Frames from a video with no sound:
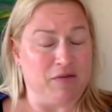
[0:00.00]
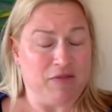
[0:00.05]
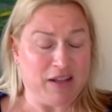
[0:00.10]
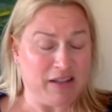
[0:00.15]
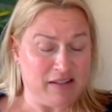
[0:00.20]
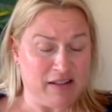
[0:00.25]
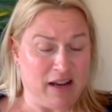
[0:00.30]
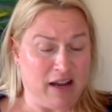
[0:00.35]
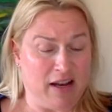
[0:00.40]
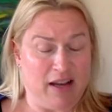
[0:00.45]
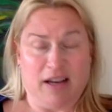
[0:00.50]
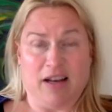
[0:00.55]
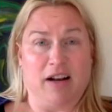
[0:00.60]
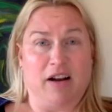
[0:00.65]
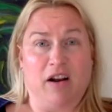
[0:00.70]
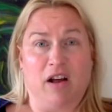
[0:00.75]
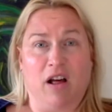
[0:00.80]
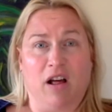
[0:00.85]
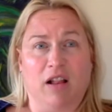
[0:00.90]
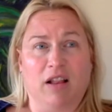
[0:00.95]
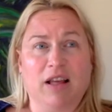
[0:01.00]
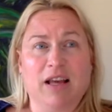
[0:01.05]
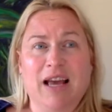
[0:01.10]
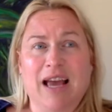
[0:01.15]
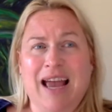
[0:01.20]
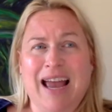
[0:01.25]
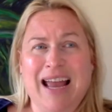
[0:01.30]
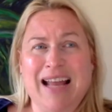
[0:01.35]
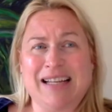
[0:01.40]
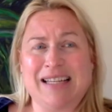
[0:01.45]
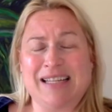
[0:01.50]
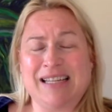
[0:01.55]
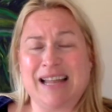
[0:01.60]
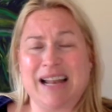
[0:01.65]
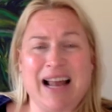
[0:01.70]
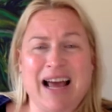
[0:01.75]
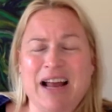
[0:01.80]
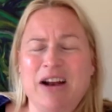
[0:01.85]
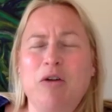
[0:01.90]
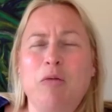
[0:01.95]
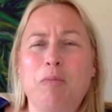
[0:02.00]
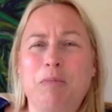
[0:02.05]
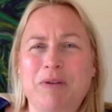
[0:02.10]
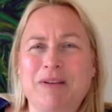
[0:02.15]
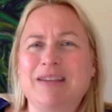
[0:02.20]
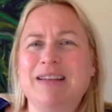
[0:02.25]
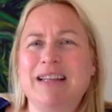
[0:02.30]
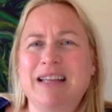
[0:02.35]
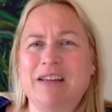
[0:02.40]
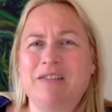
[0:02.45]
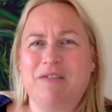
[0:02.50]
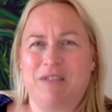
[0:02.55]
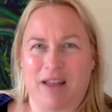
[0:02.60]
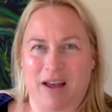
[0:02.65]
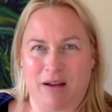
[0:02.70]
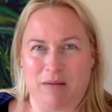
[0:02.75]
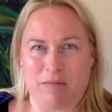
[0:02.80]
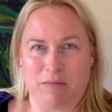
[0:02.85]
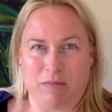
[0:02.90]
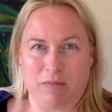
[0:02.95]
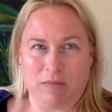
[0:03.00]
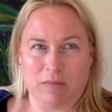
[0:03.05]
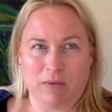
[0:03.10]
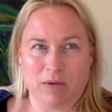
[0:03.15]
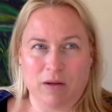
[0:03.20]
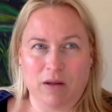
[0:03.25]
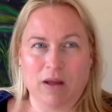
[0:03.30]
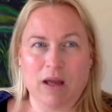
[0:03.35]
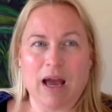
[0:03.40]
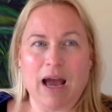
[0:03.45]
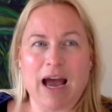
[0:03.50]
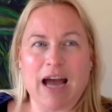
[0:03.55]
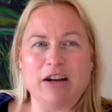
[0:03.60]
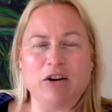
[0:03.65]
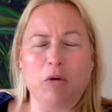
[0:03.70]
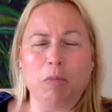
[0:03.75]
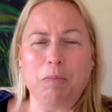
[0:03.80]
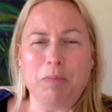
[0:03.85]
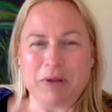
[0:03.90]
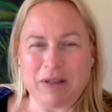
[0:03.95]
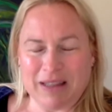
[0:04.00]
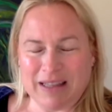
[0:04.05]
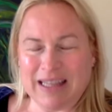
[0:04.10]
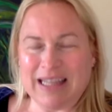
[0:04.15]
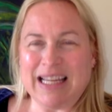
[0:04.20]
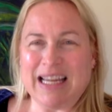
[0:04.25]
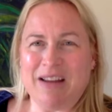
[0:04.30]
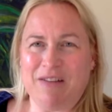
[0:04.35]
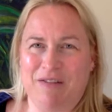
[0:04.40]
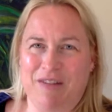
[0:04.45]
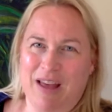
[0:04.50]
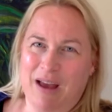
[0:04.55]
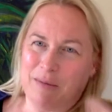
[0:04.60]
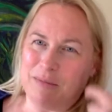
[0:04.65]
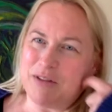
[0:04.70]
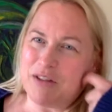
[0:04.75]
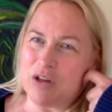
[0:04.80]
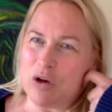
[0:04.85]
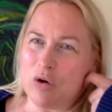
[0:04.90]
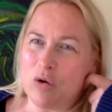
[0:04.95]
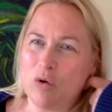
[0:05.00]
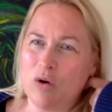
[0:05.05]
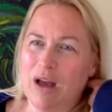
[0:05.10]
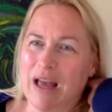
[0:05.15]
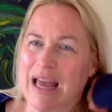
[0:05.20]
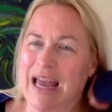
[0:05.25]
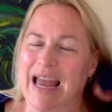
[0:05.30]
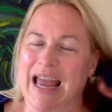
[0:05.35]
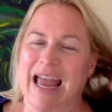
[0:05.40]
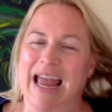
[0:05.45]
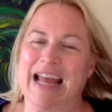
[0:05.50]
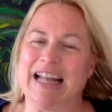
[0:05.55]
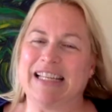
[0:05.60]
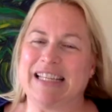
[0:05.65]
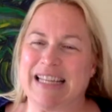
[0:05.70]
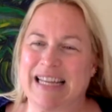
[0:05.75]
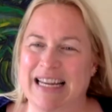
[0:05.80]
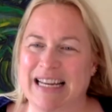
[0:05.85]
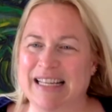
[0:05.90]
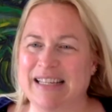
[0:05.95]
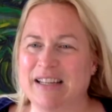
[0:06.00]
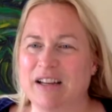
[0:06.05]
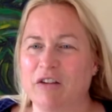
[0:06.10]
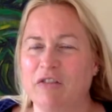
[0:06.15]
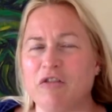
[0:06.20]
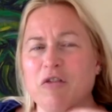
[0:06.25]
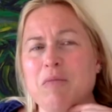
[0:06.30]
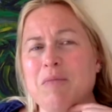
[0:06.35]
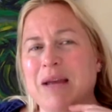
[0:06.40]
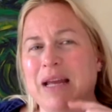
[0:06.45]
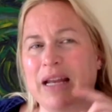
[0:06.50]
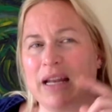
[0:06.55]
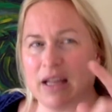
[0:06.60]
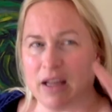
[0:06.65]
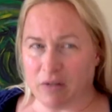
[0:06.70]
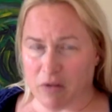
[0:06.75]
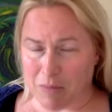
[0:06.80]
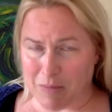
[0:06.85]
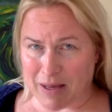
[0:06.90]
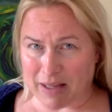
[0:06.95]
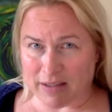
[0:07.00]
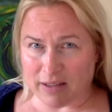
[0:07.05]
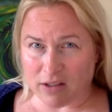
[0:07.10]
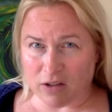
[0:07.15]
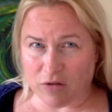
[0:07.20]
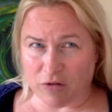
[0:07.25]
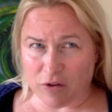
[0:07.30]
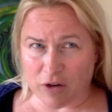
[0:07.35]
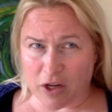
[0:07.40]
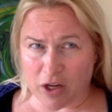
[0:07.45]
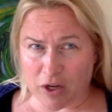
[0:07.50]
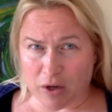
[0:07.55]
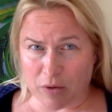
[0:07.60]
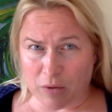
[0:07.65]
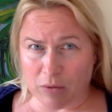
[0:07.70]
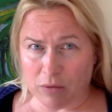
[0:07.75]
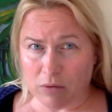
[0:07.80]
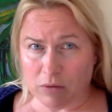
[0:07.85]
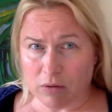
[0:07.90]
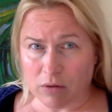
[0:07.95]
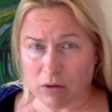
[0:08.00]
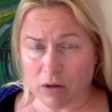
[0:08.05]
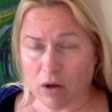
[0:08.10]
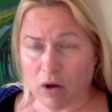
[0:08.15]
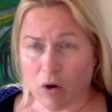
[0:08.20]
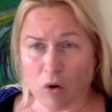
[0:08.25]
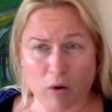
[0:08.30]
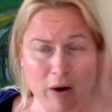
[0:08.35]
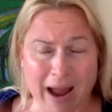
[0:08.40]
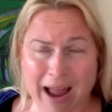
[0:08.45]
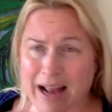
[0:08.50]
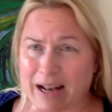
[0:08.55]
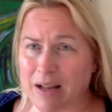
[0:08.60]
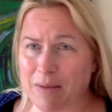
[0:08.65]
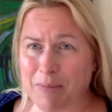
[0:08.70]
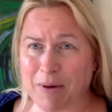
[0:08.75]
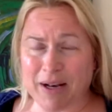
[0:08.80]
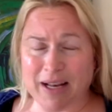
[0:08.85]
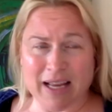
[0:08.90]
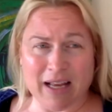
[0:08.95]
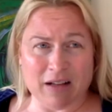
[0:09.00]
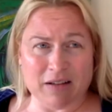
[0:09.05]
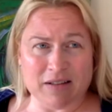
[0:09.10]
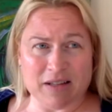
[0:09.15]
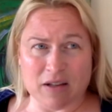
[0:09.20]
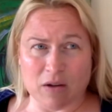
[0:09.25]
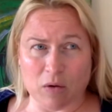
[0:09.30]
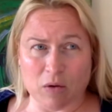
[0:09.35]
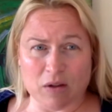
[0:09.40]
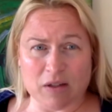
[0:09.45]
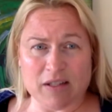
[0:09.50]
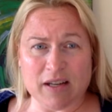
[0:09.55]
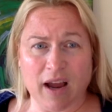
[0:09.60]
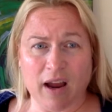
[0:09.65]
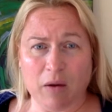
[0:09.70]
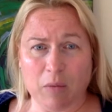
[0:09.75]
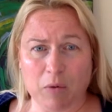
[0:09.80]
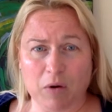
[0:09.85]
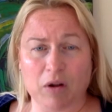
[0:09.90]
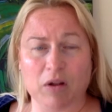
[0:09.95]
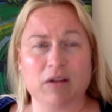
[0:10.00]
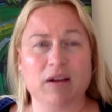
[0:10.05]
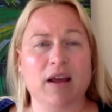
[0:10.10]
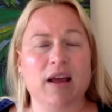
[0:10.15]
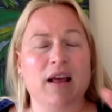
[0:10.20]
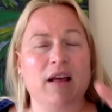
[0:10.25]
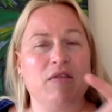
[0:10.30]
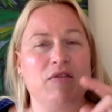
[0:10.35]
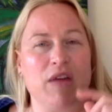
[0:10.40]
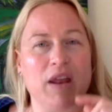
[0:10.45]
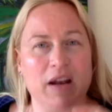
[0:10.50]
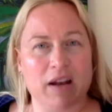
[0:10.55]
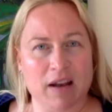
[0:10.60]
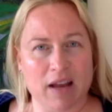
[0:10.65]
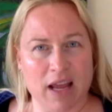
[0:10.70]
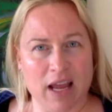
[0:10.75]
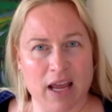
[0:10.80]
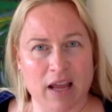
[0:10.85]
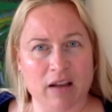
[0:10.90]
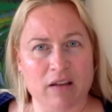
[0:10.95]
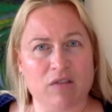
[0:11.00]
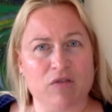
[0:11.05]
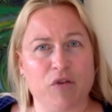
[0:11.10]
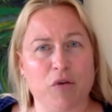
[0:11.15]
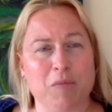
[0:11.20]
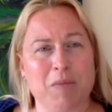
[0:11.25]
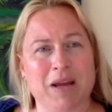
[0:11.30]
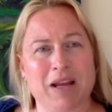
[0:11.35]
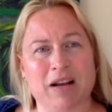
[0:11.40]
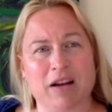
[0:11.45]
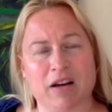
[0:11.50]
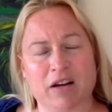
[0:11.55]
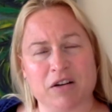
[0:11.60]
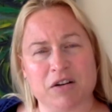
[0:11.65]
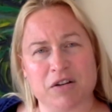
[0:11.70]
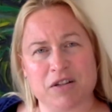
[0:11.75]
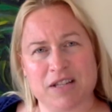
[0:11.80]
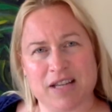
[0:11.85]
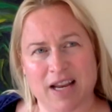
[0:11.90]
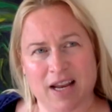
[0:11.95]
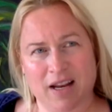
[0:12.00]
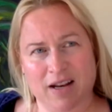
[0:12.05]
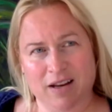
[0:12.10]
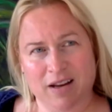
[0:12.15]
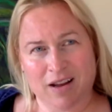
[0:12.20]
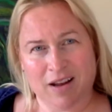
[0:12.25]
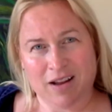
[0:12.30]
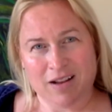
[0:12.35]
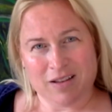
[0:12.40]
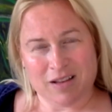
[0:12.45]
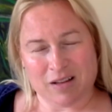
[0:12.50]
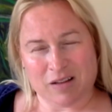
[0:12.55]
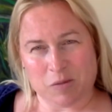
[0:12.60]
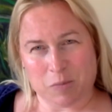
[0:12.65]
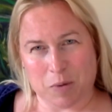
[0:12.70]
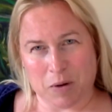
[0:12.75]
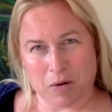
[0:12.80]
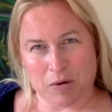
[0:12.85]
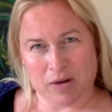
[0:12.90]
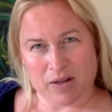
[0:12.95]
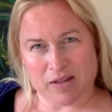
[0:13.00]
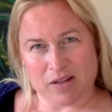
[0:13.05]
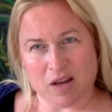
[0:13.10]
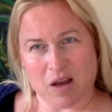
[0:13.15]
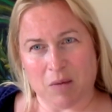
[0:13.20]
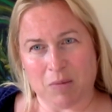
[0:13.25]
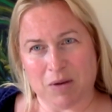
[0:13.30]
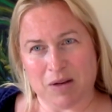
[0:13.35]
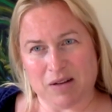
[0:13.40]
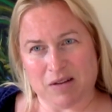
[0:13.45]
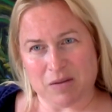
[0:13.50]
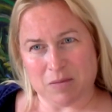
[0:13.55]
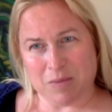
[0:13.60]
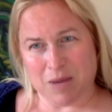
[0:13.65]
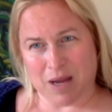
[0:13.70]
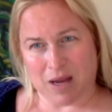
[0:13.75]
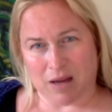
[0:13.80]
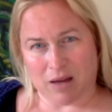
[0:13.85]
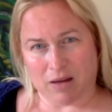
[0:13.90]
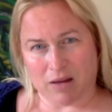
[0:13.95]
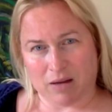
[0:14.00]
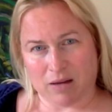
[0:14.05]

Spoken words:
That's not it at all. It's that I don't believe them. I don't believe them. So it's easier for me to give a message for you or anybody else in the whole entire world than it is for me to understand that spirit is coming to me.